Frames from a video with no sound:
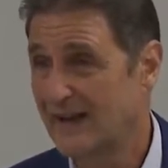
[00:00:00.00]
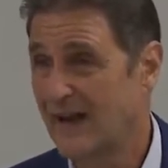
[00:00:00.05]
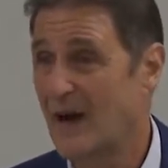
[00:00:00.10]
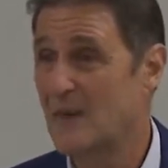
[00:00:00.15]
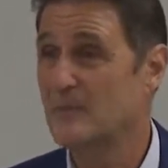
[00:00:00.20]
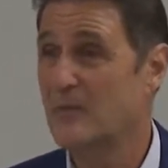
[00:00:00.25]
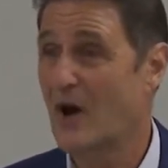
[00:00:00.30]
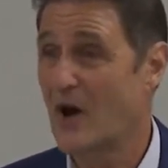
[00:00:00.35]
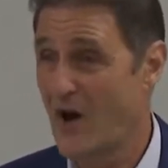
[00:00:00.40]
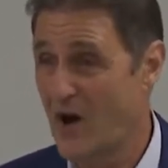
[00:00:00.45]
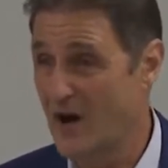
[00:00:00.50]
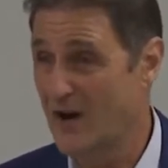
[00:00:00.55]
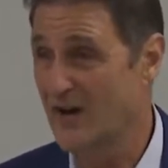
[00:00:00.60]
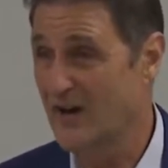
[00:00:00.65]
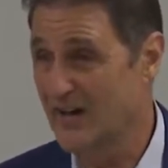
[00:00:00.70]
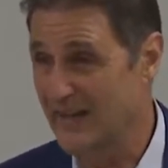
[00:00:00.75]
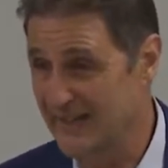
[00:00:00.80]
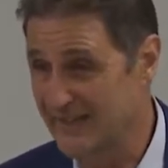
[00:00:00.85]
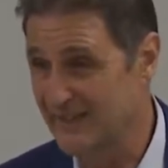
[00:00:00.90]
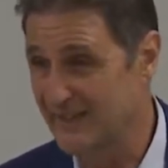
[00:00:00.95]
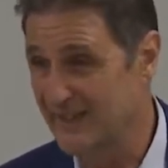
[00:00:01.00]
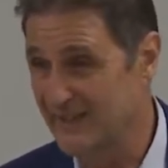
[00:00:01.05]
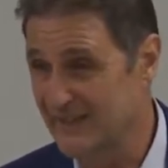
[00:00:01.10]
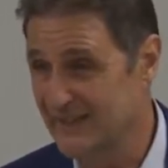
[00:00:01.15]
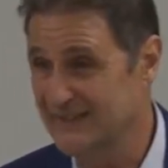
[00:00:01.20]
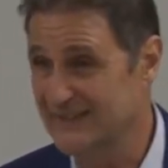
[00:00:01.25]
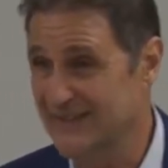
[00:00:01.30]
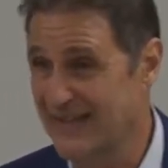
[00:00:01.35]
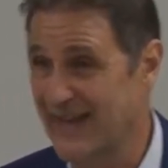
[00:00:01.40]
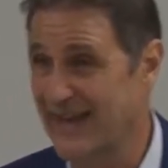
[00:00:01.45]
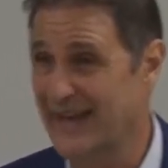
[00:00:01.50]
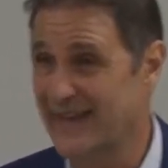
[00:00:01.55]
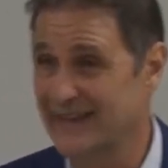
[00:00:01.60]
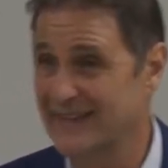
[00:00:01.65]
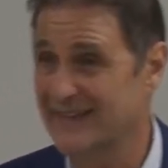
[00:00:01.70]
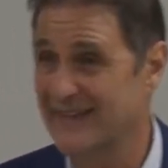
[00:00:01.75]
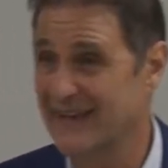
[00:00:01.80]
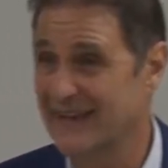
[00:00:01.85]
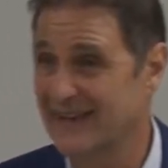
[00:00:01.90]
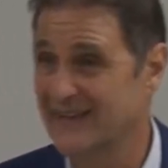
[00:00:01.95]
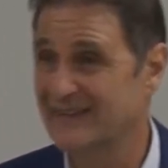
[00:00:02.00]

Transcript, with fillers: up hard hills and